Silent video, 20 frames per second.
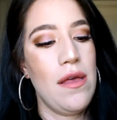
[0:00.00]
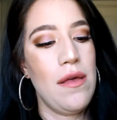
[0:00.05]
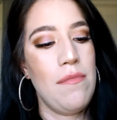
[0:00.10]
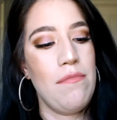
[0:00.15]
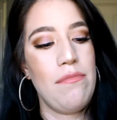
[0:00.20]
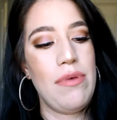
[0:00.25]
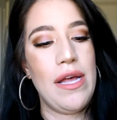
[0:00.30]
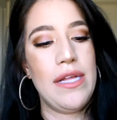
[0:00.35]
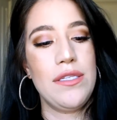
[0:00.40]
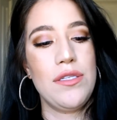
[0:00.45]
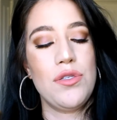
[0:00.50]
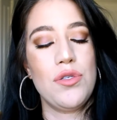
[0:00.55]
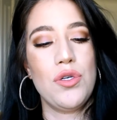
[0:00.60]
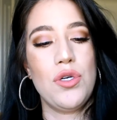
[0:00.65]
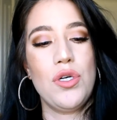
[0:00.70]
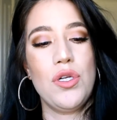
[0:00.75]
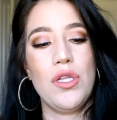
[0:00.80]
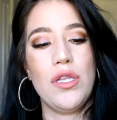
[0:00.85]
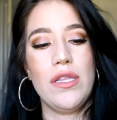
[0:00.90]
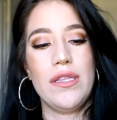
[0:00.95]

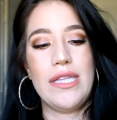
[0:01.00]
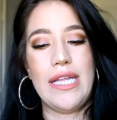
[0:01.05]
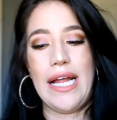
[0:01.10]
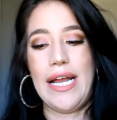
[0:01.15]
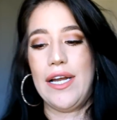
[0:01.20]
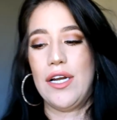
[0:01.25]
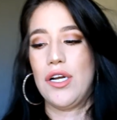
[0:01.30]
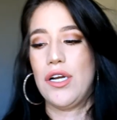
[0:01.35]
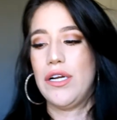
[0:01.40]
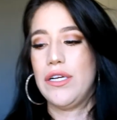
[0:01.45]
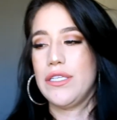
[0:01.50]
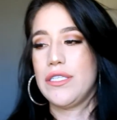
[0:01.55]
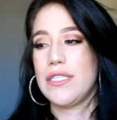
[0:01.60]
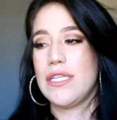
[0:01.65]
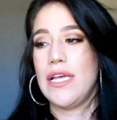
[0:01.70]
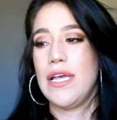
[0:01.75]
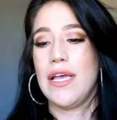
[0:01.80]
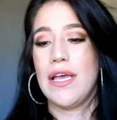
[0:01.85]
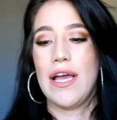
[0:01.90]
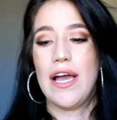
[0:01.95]
pencil liners.
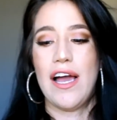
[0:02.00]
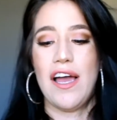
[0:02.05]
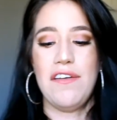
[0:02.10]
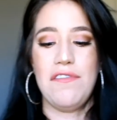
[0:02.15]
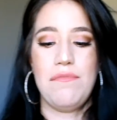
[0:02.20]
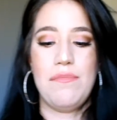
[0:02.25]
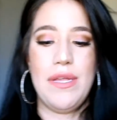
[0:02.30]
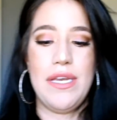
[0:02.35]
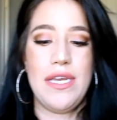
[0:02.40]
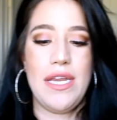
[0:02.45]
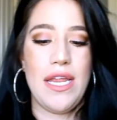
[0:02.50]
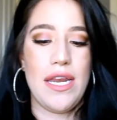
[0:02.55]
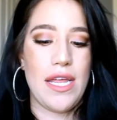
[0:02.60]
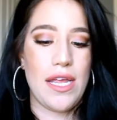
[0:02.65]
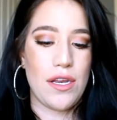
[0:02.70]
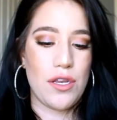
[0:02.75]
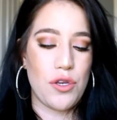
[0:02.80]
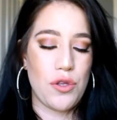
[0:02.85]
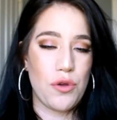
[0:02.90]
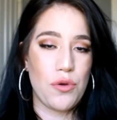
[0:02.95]
I've been
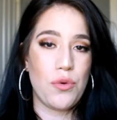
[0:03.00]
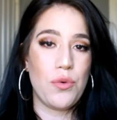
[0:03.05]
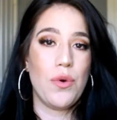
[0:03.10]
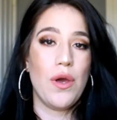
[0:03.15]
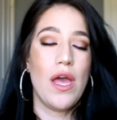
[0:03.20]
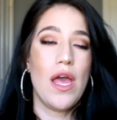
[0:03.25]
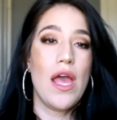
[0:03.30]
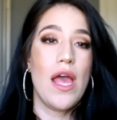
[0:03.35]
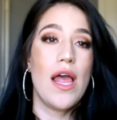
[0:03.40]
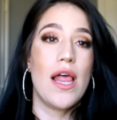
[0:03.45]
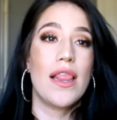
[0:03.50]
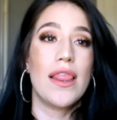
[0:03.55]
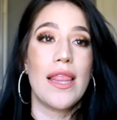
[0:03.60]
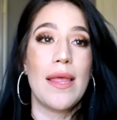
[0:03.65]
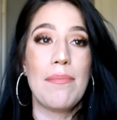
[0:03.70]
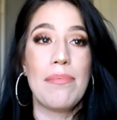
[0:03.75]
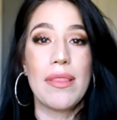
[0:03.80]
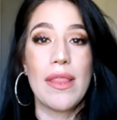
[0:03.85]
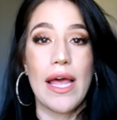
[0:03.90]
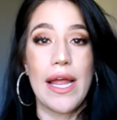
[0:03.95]
needing new
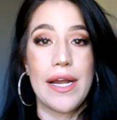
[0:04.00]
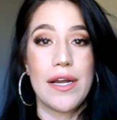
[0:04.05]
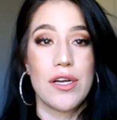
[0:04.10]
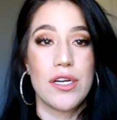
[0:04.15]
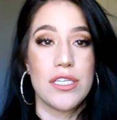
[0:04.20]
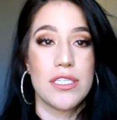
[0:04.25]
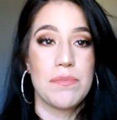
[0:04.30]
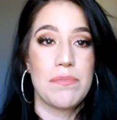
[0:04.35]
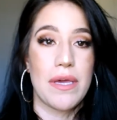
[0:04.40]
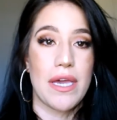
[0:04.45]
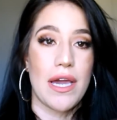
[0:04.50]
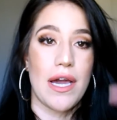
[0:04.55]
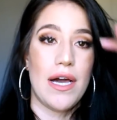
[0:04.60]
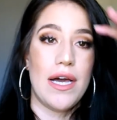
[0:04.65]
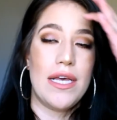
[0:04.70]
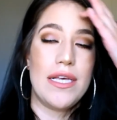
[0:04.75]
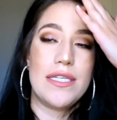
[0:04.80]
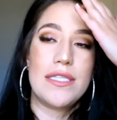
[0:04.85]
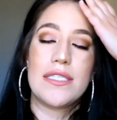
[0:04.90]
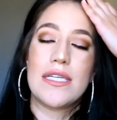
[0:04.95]
lip liners
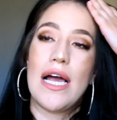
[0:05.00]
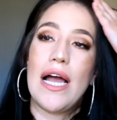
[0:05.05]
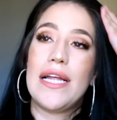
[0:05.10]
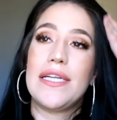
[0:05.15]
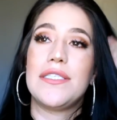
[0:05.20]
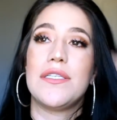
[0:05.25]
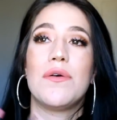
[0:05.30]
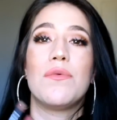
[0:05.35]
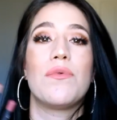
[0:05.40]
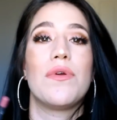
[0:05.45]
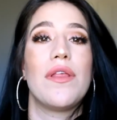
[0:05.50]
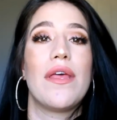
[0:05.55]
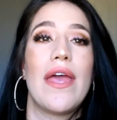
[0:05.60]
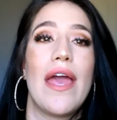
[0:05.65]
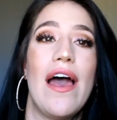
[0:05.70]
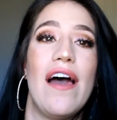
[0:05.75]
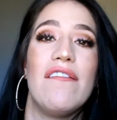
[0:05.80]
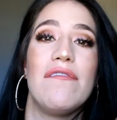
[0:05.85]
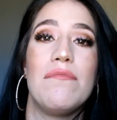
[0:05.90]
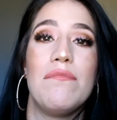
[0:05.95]
because I don't really
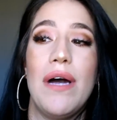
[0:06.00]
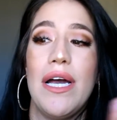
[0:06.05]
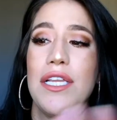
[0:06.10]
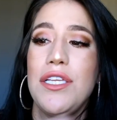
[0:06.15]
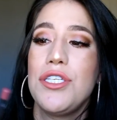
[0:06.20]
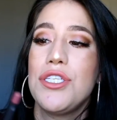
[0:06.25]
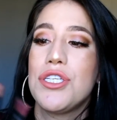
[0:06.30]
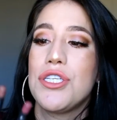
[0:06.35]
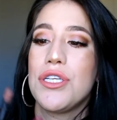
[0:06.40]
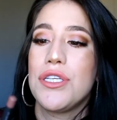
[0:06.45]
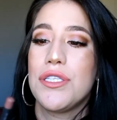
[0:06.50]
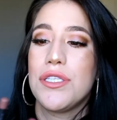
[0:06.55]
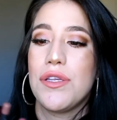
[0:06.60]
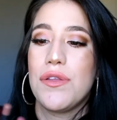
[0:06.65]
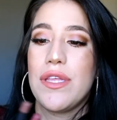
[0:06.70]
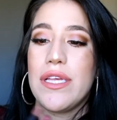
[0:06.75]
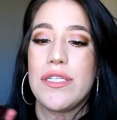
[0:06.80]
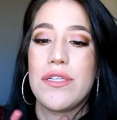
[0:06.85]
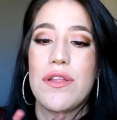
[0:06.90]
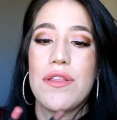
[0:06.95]
have much. So
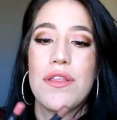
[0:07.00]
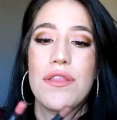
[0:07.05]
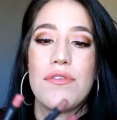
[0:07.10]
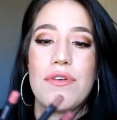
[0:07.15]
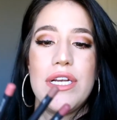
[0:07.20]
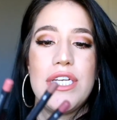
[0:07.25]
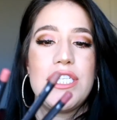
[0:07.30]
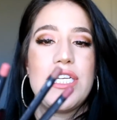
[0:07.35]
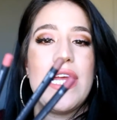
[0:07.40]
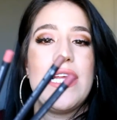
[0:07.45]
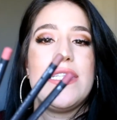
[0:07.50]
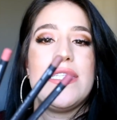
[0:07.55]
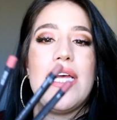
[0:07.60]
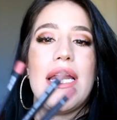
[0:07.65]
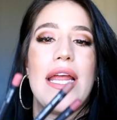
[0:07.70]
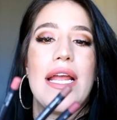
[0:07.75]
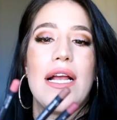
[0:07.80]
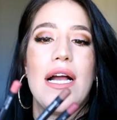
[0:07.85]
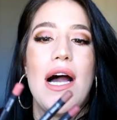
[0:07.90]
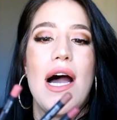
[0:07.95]
these are the 3 shades
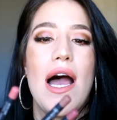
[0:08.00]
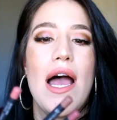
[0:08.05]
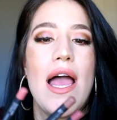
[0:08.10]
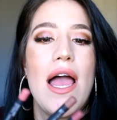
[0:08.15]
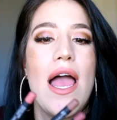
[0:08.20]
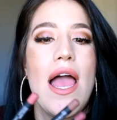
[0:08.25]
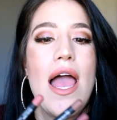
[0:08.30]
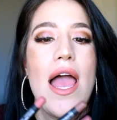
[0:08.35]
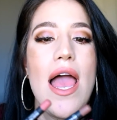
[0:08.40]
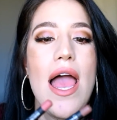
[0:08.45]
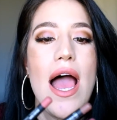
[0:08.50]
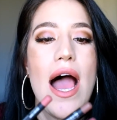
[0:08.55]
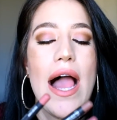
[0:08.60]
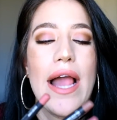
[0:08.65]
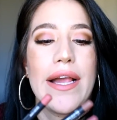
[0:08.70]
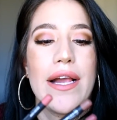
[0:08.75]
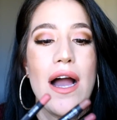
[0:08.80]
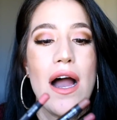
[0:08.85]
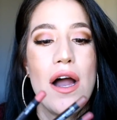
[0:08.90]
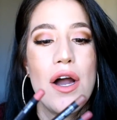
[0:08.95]
that I got.
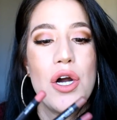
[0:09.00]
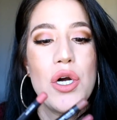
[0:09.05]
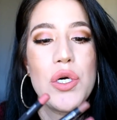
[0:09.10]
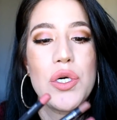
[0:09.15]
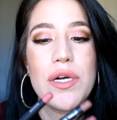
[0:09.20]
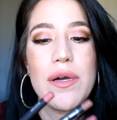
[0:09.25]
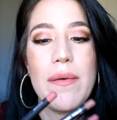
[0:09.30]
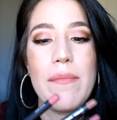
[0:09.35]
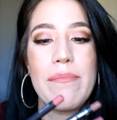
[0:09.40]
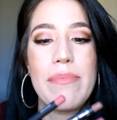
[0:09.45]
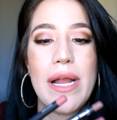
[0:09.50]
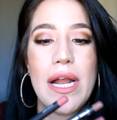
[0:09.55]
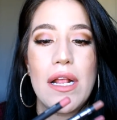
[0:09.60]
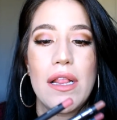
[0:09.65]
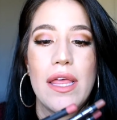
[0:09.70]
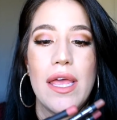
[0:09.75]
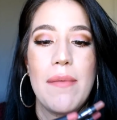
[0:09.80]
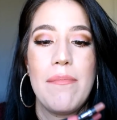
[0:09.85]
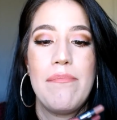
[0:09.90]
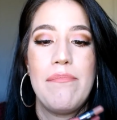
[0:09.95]
I got Oak,
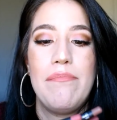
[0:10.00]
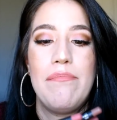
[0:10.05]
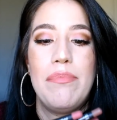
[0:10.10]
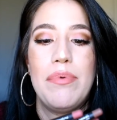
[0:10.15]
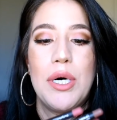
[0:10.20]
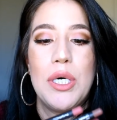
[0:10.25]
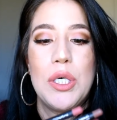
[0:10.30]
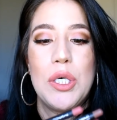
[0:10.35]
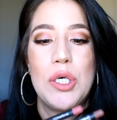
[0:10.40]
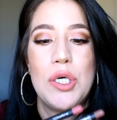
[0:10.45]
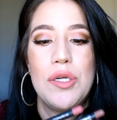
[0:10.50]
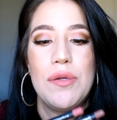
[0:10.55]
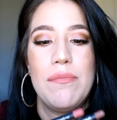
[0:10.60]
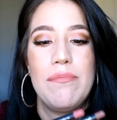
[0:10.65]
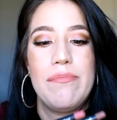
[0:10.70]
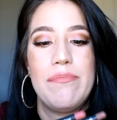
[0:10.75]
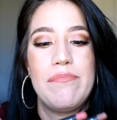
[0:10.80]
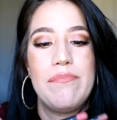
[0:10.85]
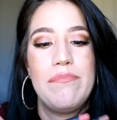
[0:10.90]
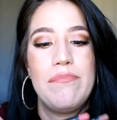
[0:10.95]
Boldly
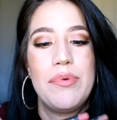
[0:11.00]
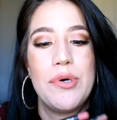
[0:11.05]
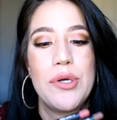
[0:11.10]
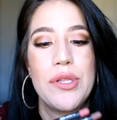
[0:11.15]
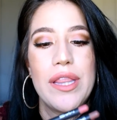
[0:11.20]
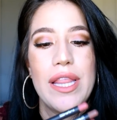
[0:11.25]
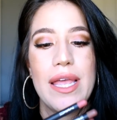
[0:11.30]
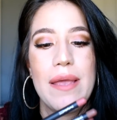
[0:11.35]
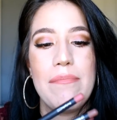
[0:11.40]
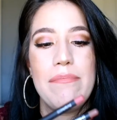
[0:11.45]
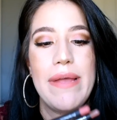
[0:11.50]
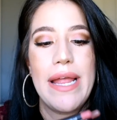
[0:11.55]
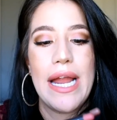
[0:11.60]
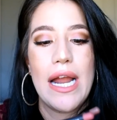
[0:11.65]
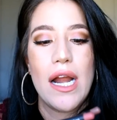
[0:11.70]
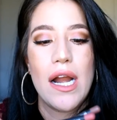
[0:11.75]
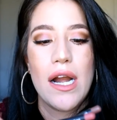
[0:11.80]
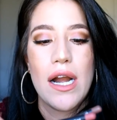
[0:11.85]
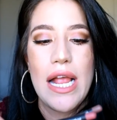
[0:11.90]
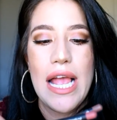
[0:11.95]

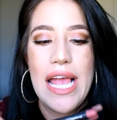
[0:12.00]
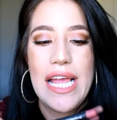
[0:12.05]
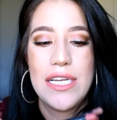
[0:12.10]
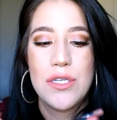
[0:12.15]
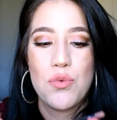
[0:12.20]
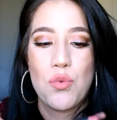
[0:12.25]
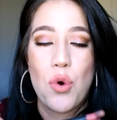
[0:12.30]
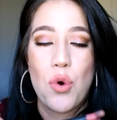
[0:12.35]
Bare, and